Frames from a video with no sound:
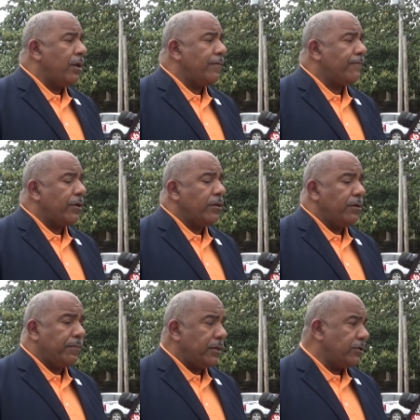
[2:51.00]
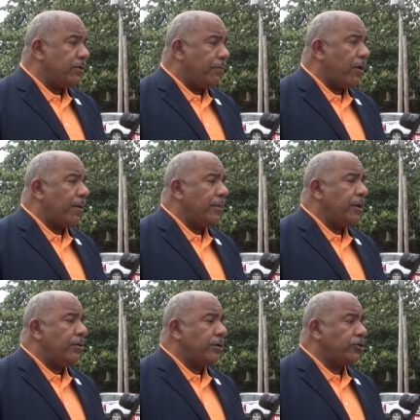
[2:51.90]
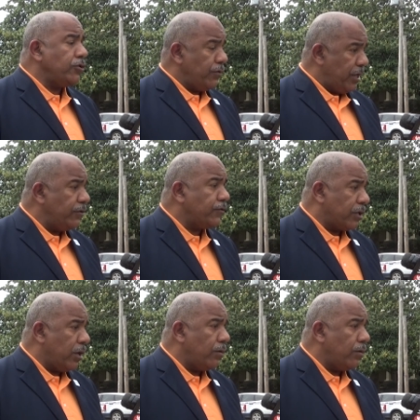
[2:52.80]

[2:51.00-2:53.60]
in front of the police department nearly 2 years ago